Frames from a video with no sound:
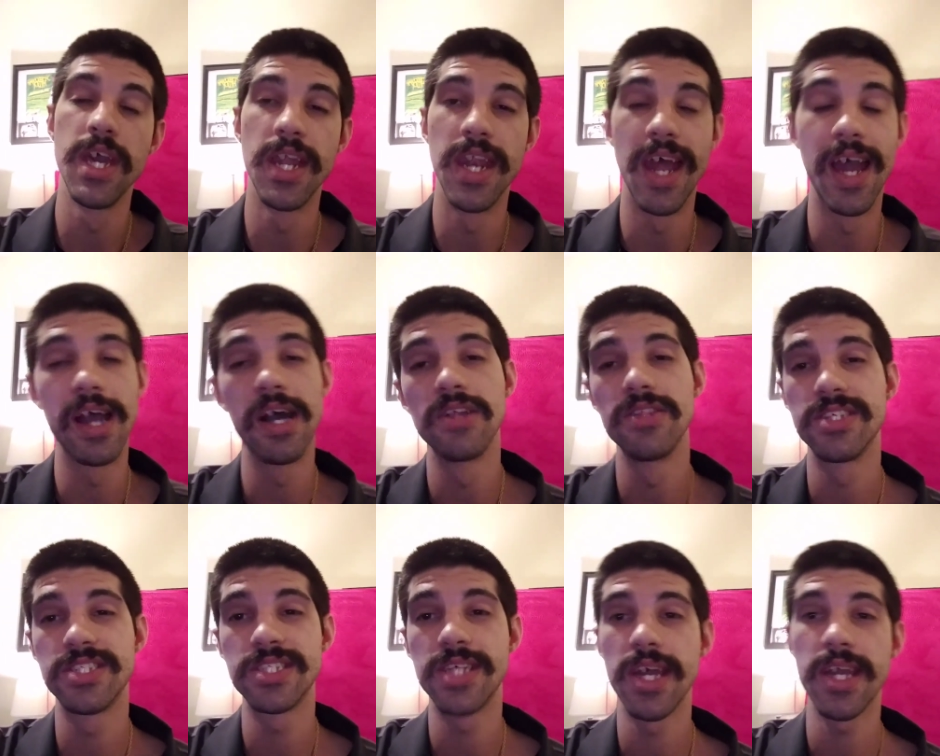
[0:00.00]
Now,
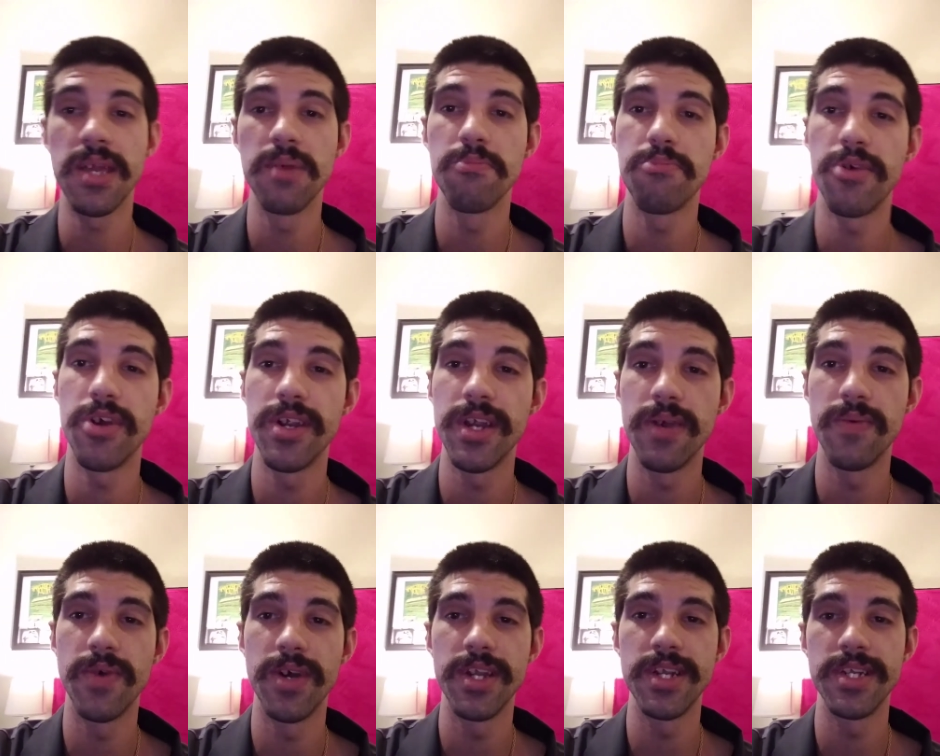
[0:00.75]
the second part
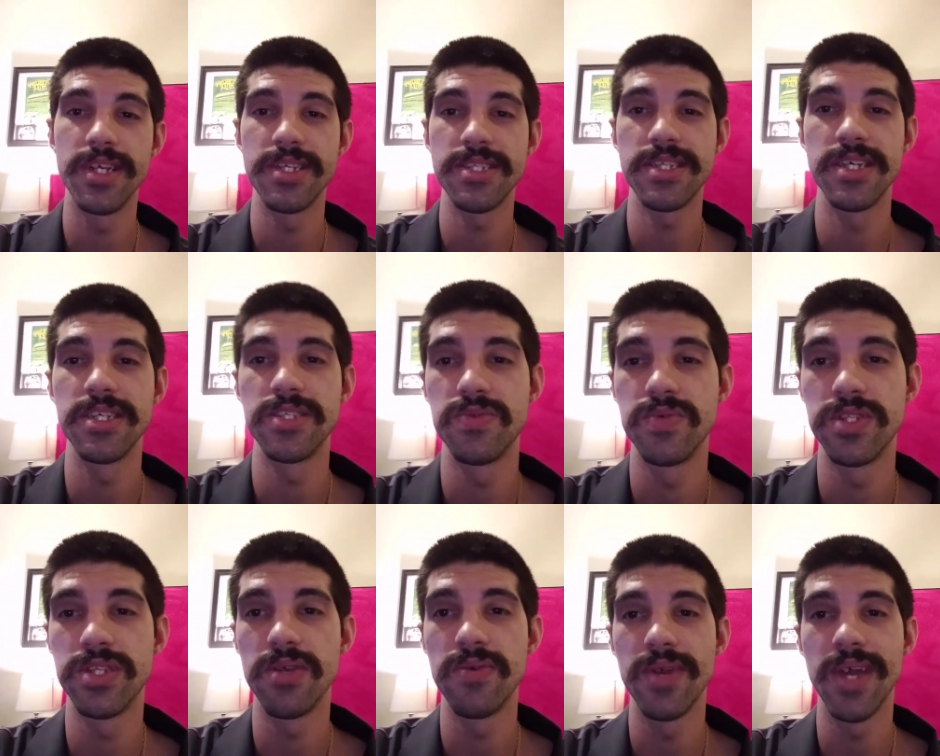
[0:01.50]
I want to discuss
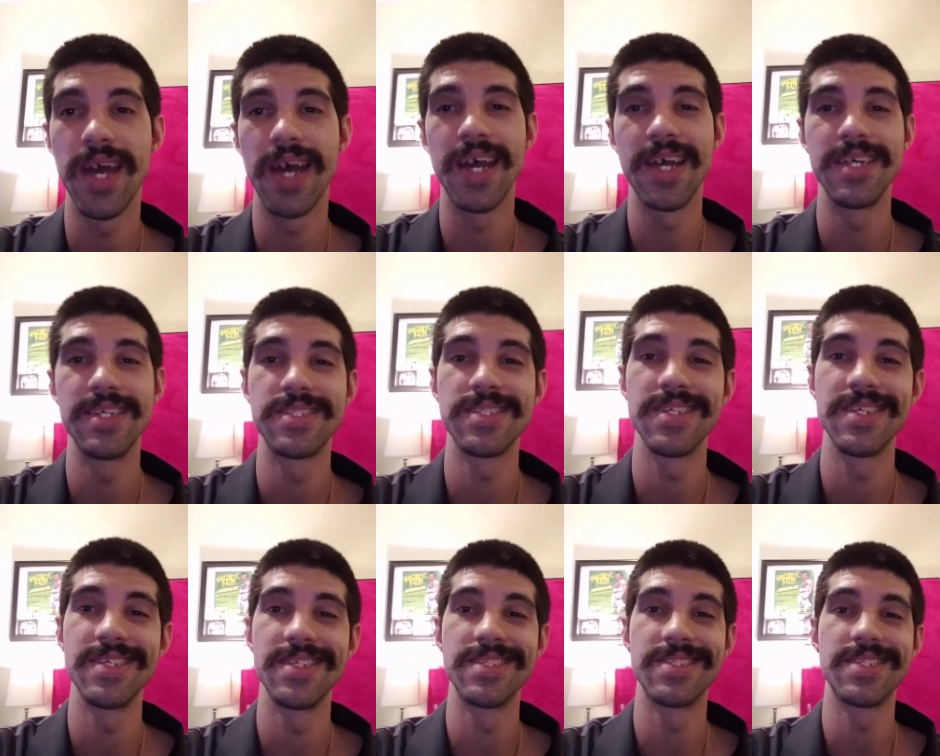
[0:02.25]
with you guys
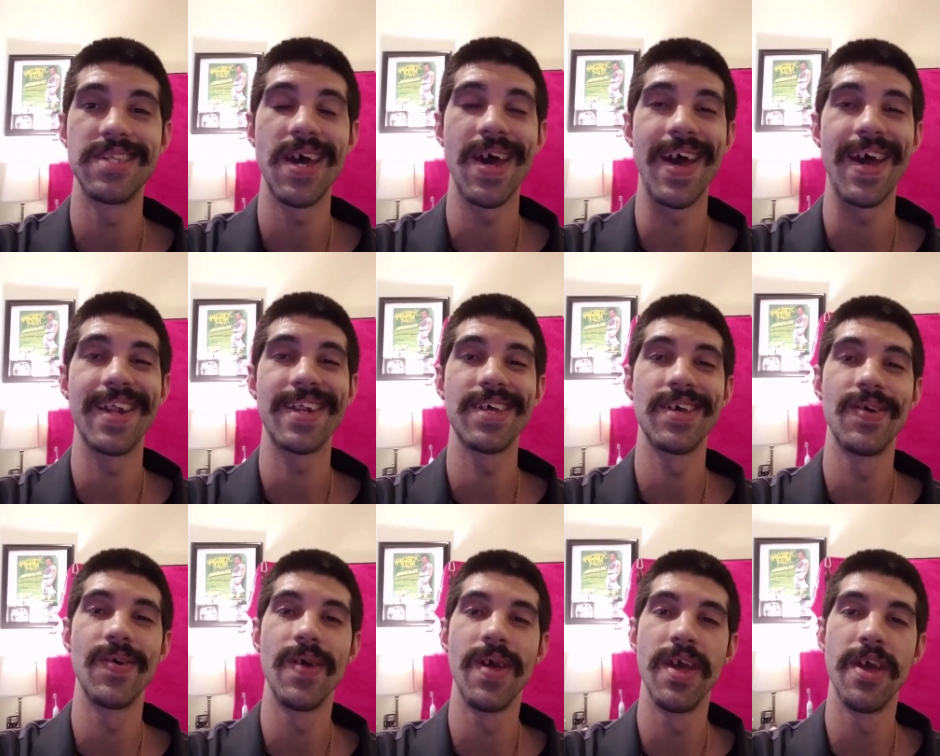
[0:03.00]
is that
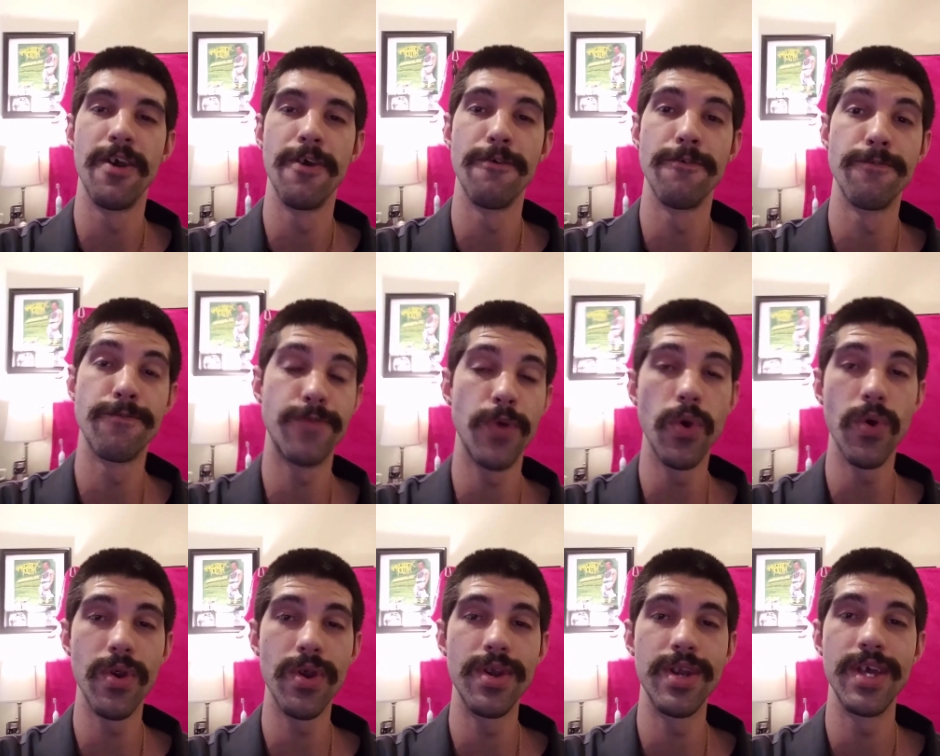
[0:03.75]

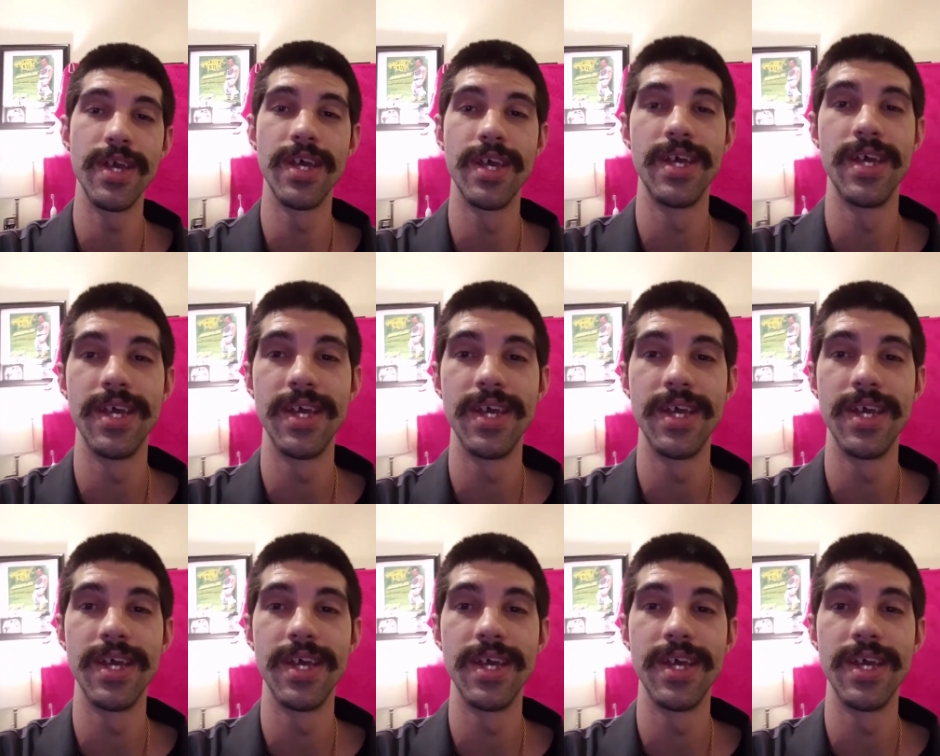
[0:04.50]
Ford